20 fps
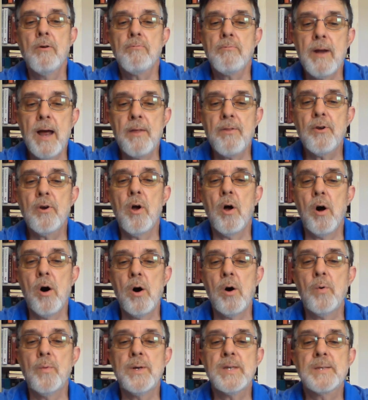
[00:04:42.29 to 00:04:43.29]
Rather,
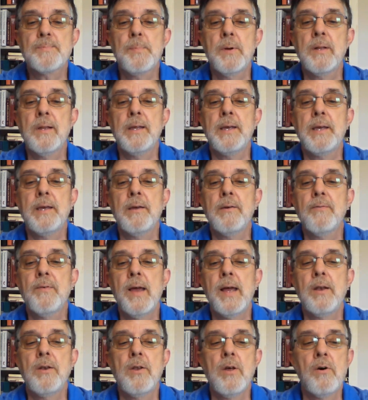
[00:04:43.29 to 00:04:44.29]
always believe
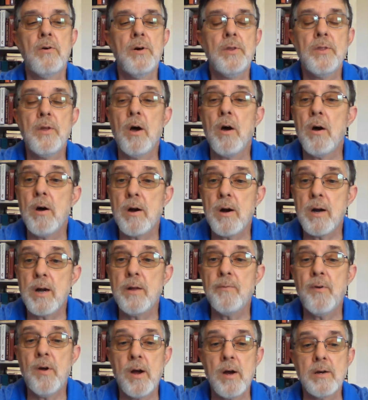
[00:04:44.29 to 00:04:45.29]
and know in the heart
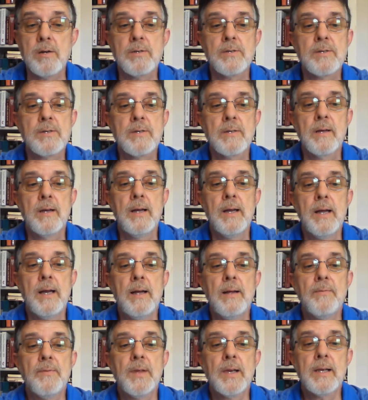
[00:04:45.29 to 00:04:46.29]
of hearts
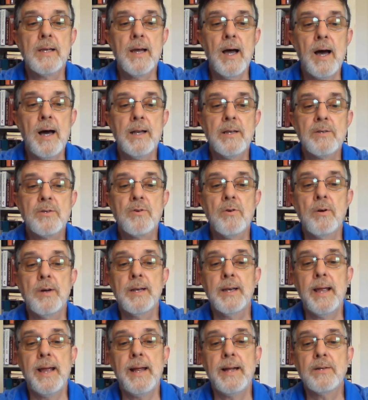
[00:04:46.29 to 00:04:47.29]
that God is
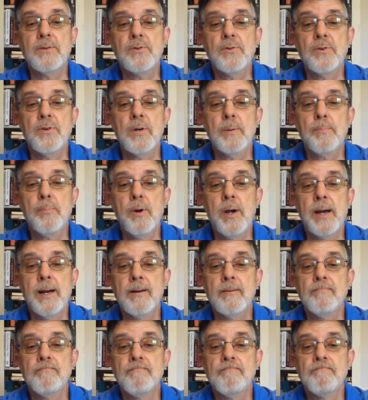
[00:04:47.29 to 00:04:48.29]
going to answer your
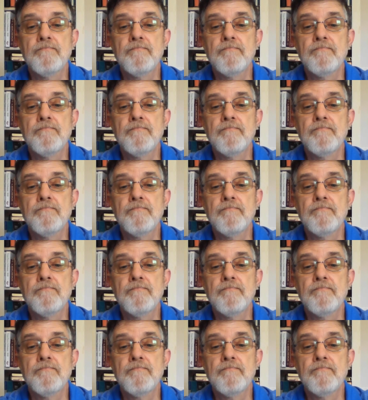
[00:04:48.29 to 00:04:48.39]
prayer.